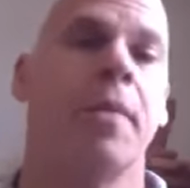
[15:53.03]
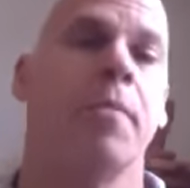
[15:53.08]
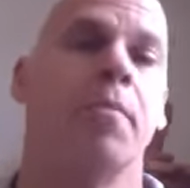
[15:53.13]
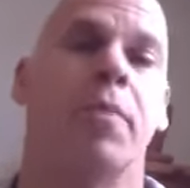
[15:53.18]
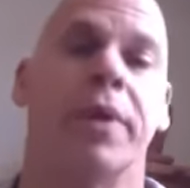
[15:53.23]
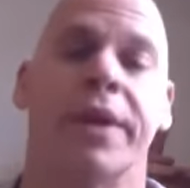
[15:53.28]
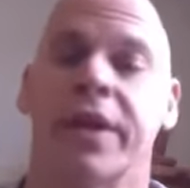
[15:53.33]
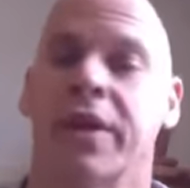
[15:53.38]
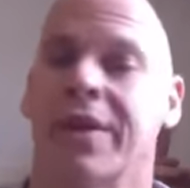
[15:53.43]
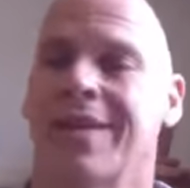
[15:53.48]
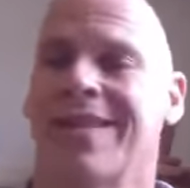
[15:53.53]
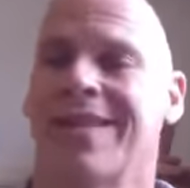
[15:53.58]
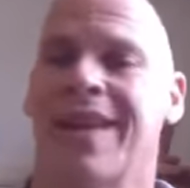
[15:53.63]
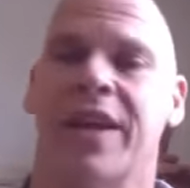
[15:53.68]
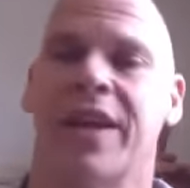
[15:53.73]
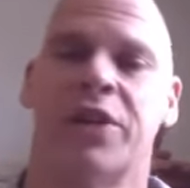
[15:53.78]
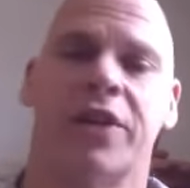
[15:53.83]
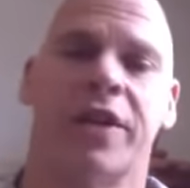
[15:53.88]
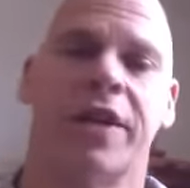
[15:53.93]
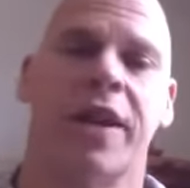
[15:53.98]
bring your
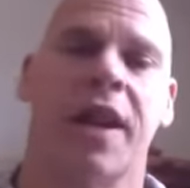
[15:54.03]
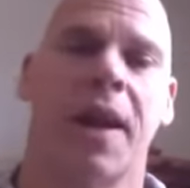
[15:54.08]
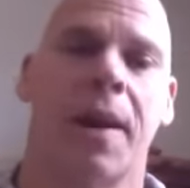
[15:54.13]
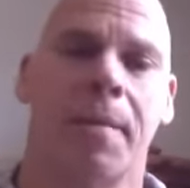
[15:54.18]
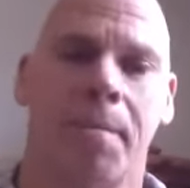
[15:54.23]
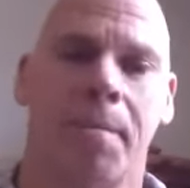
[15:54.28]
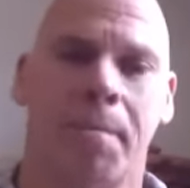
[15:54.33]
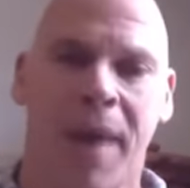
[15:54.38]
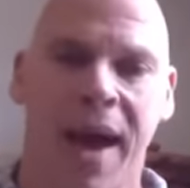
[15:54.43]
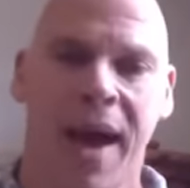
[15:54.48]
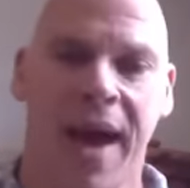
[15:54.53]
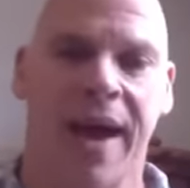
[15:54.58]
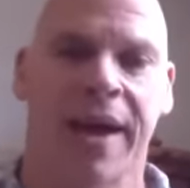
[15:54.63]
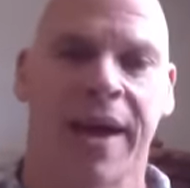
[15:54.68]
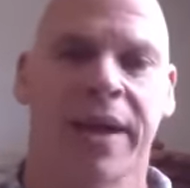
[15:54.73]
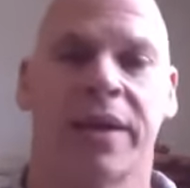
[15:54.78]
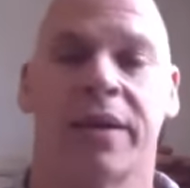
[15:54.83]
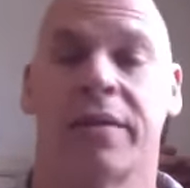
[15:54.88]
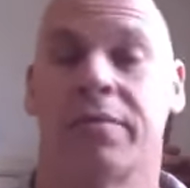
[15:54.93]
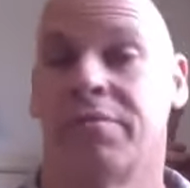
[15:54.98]
attention
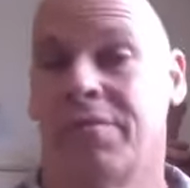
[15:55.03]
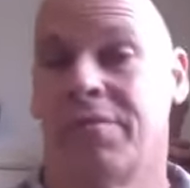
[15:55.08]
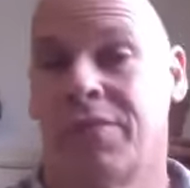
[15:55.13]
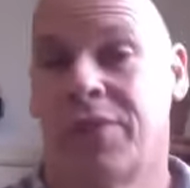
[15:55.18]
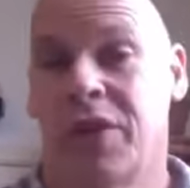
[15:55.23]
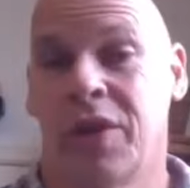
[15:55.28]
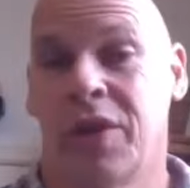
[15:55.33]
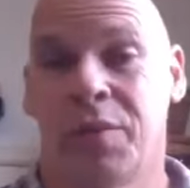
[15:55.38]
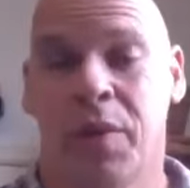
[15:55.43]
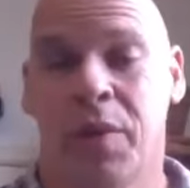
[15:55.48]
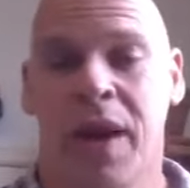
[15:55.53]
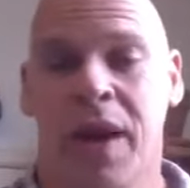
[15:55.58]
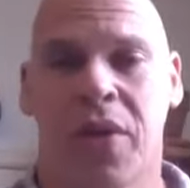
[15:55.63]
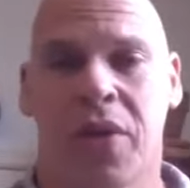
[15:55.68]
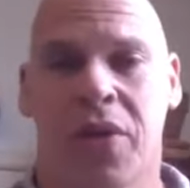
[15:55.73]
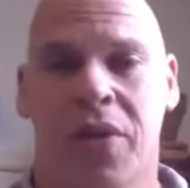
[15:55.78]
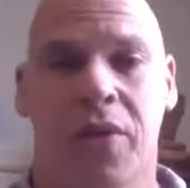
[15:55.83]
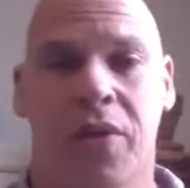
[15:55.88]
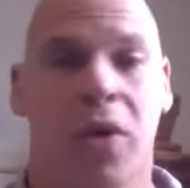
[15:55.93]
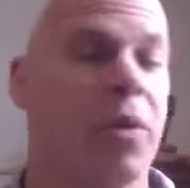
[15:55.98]
back to your
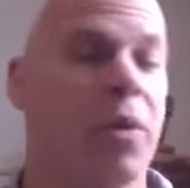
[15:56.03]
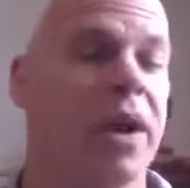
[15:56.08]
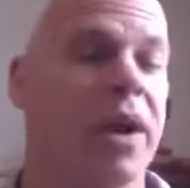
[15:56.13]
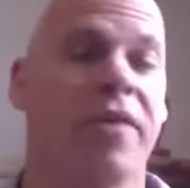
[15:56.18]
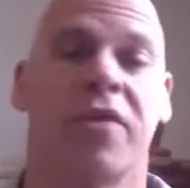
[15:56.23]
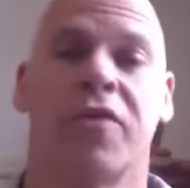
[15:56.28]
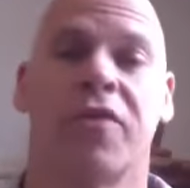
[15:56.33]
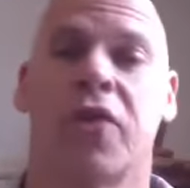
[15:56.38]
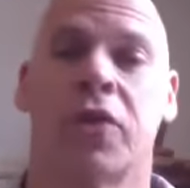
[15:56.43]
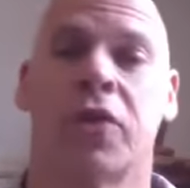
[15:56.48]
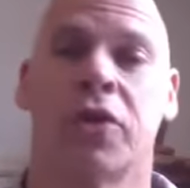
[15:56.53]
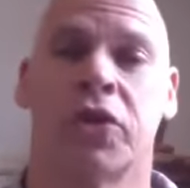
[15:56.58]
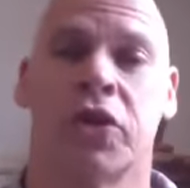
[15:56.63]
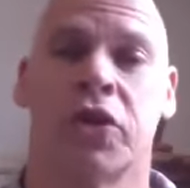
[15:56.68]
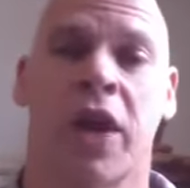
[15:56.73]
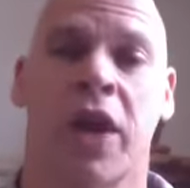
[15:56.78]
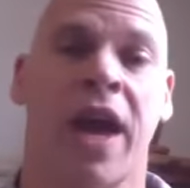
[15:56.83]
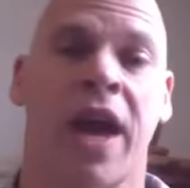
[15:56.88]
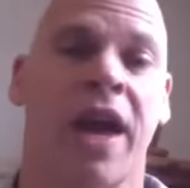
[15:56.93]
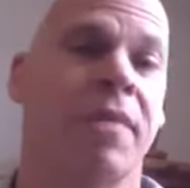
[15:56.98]
breath or whatever focus
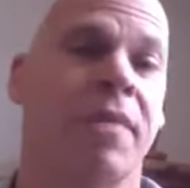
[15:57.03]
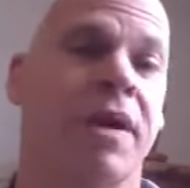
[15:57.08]
you have.